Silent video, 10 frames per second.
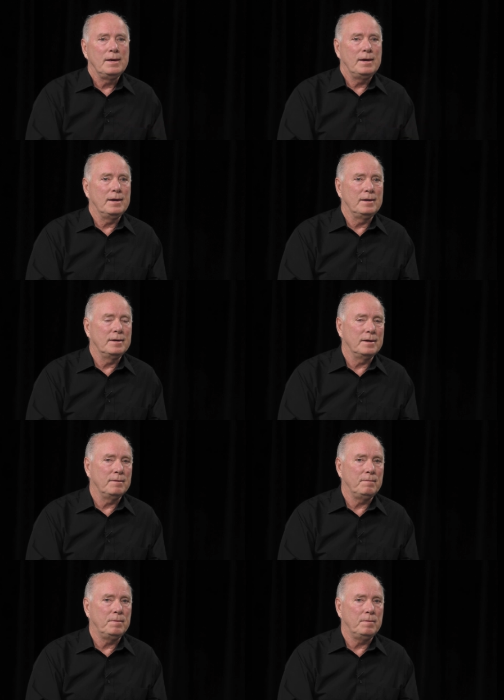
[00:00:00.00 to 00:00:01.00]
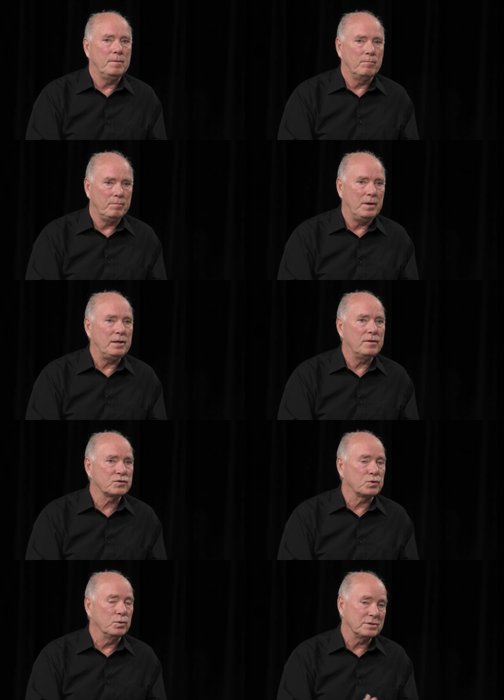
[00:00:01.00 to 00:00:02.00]
And uh, many of the
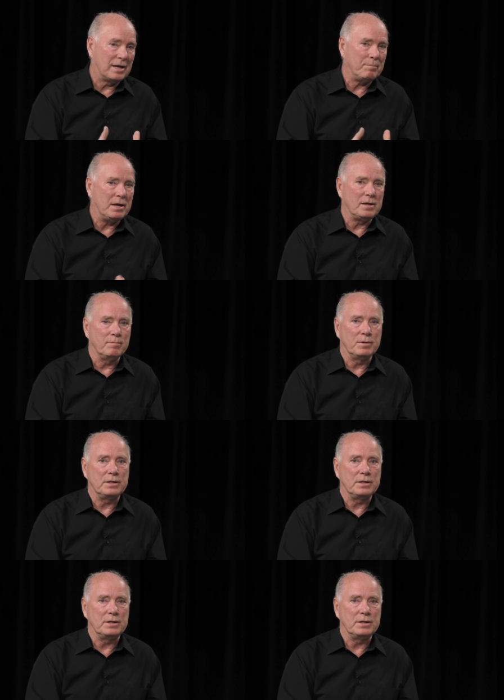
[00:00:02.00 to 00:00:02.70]
schools, not many of them,